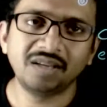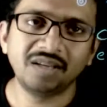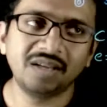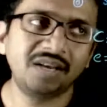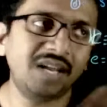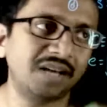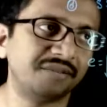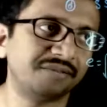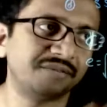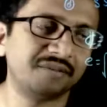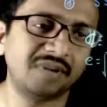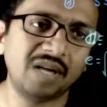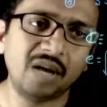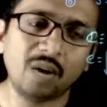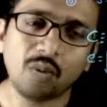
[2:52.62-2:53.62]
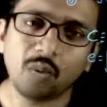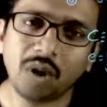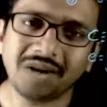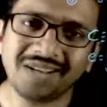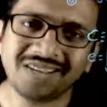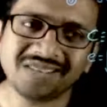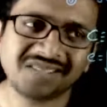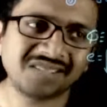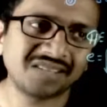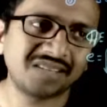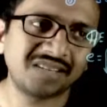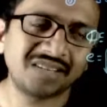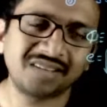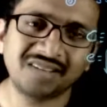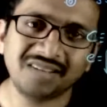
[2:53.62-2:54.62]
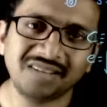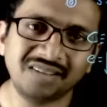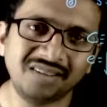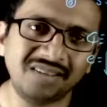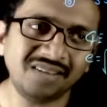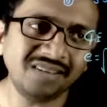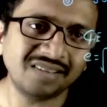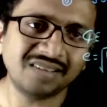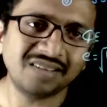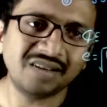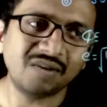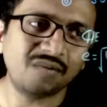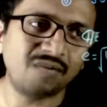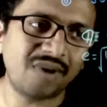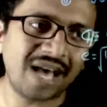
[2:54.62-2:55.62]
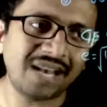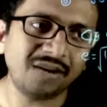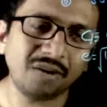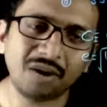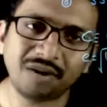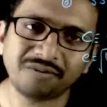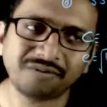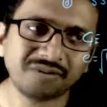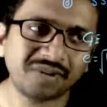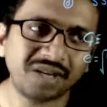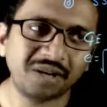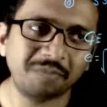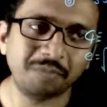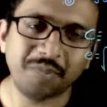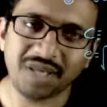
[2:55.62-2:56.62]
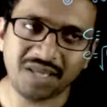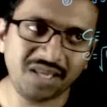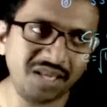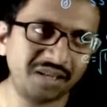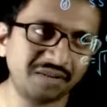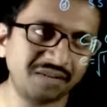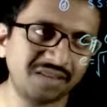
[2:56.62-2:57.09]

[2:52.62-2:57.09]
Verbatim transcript: Now, what is the value of B E?